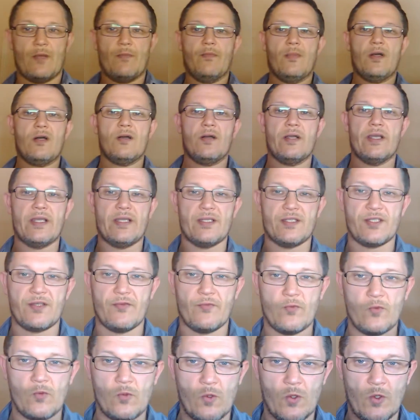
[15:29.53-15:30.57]
my
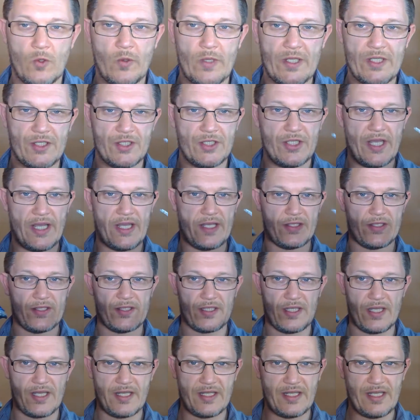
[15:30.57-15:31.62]
Civil War Quinjet,
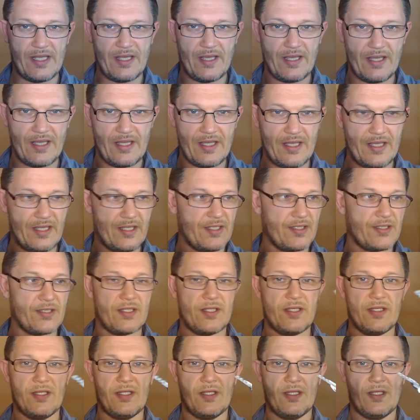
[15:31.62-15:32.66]
and here is
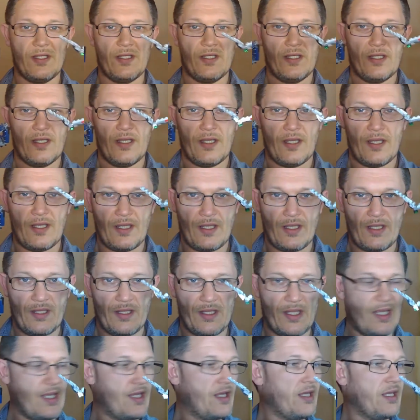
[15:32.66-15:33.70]

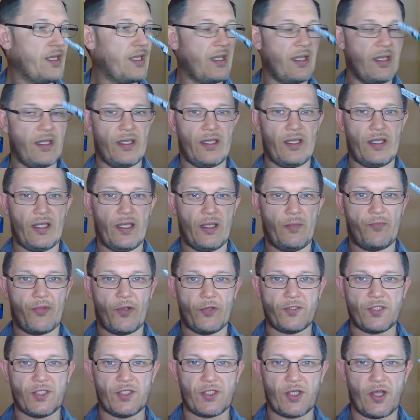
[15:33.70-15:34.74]
the
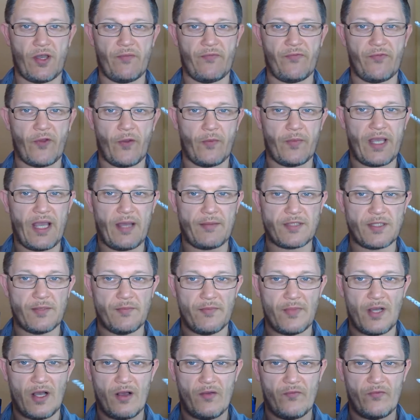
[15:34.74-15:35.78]
prototype from Captain
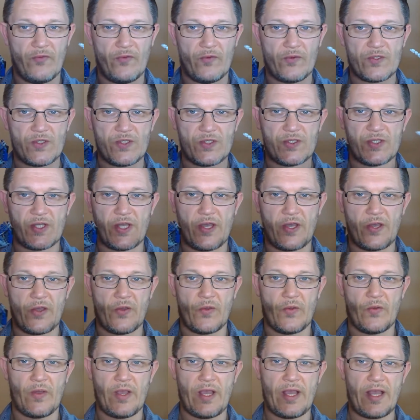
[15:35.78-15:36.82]
Marvel.
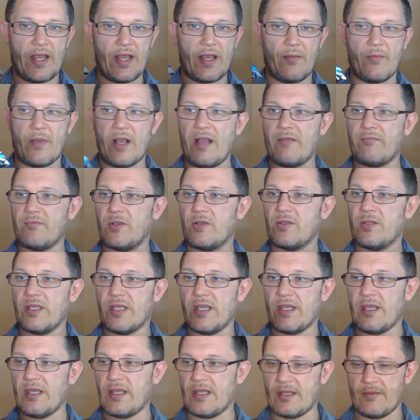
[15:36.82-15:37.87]
So I haven't got
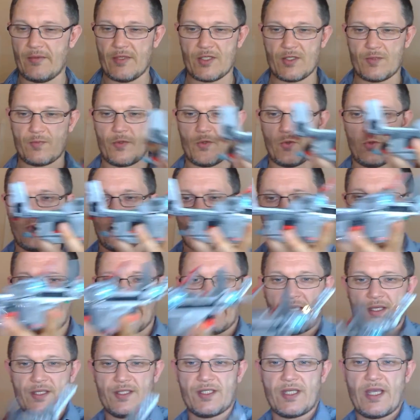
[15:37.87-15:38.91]
the, let me just pull the
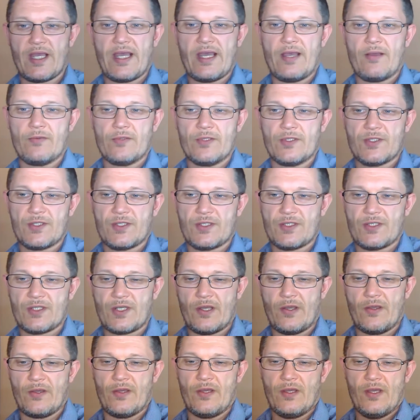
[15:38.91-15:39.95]
wings out,
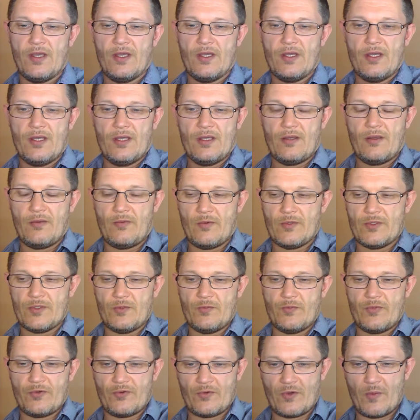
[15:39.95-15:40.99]
so we'll do
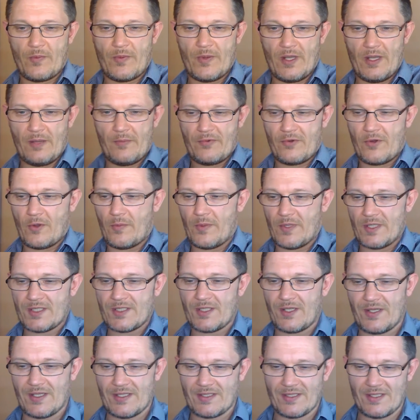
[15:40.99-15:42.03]
proper
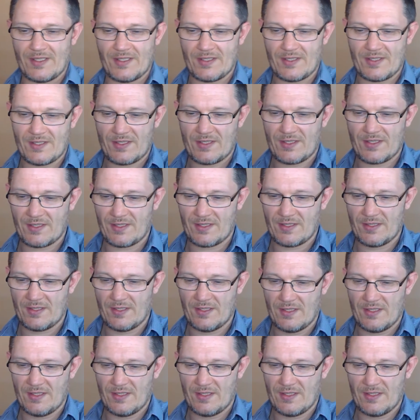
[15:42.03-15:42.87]
sizes.